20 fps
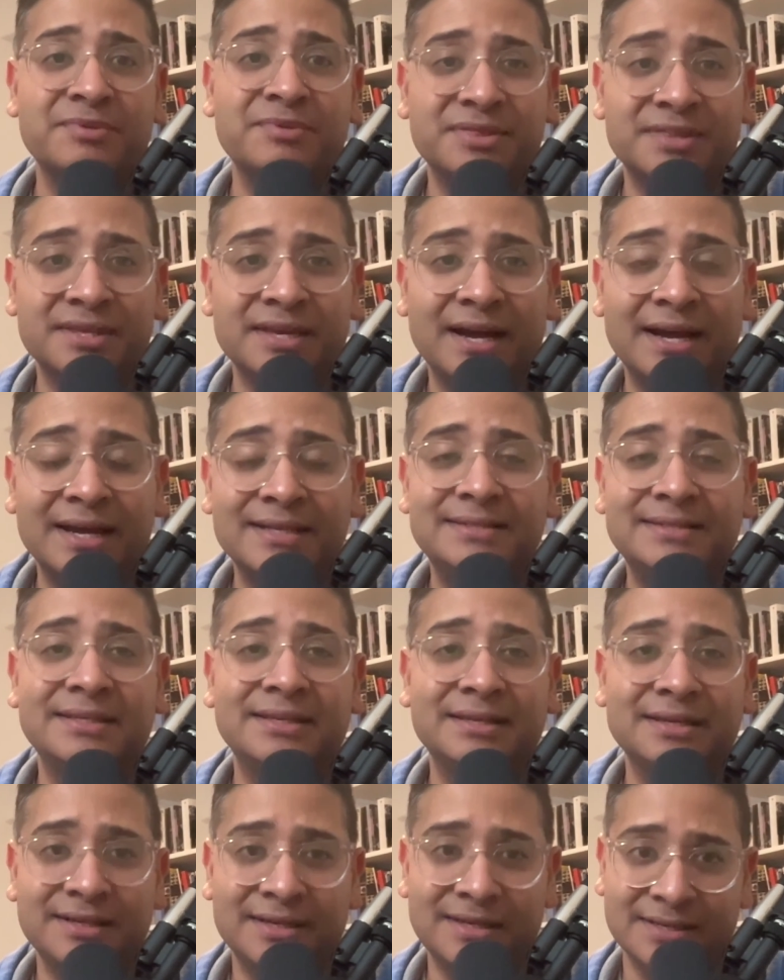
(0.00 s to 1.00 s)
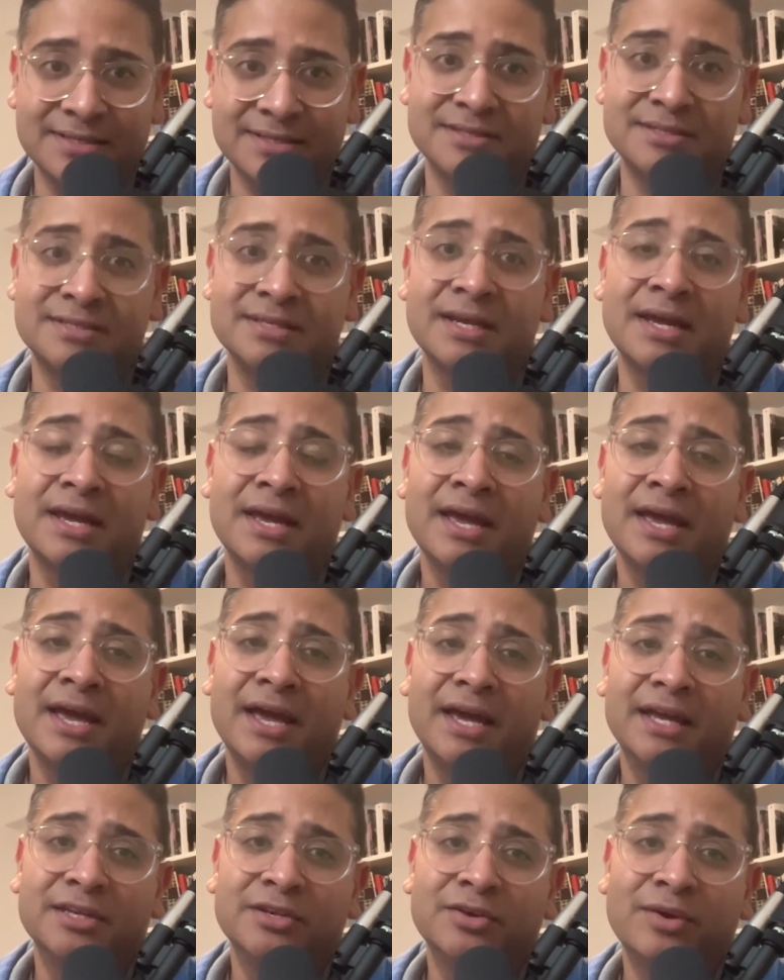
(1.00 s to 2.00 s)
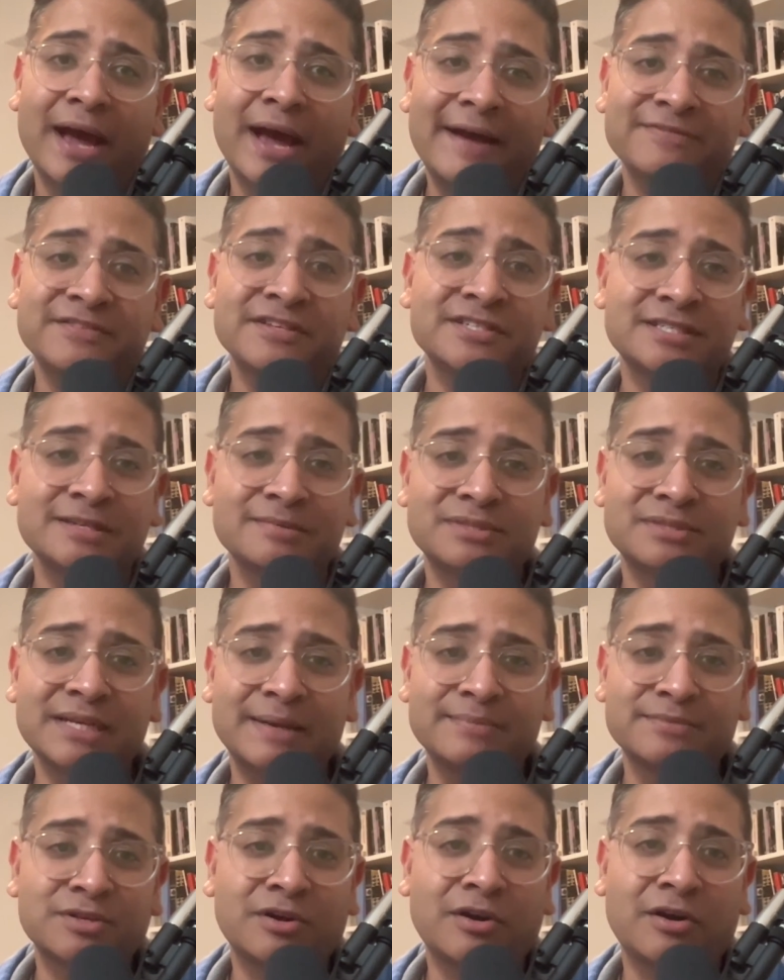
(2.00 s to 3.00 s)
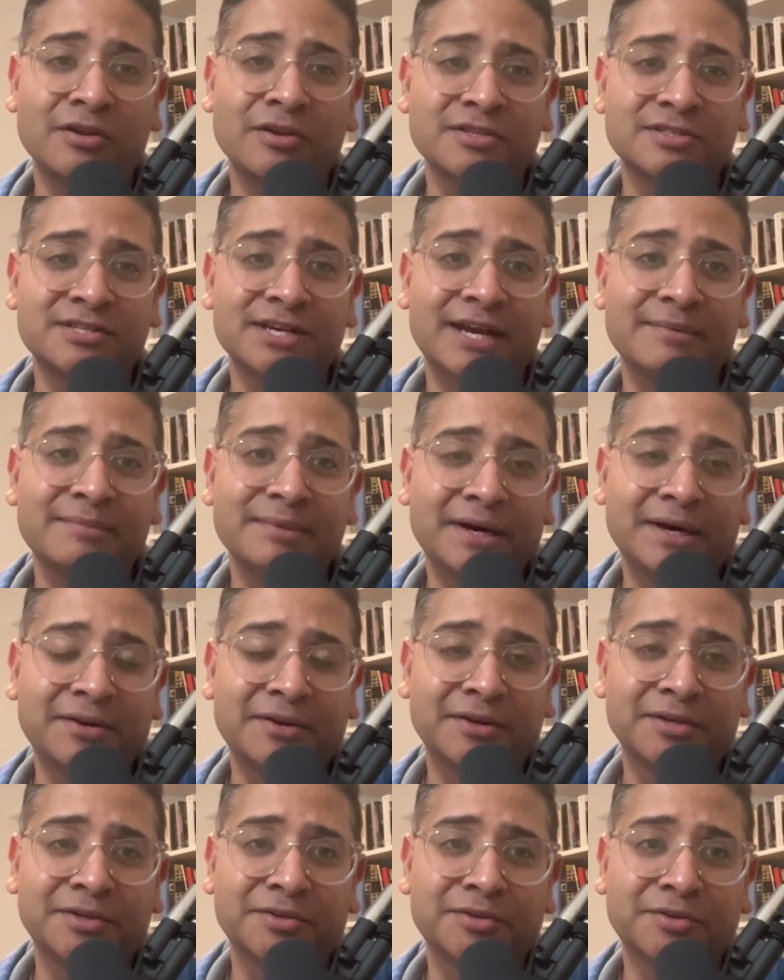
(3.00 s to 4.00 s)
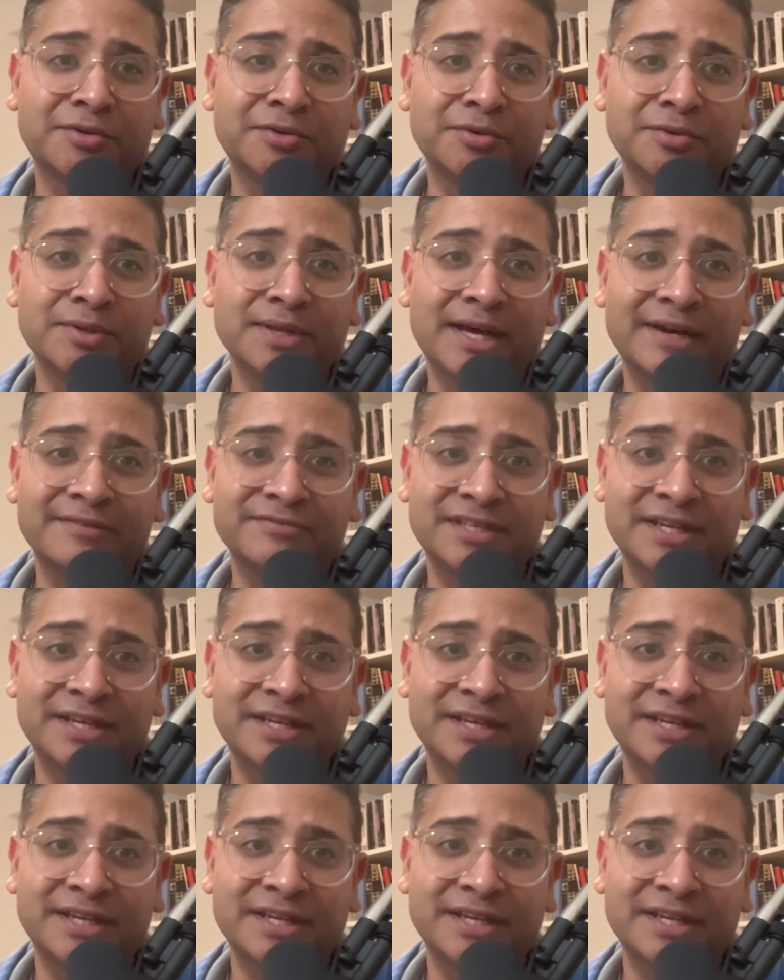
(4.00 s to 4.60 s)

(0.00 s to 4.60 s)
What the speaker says: But the idea is you have to sometimes call a timeout on your own life,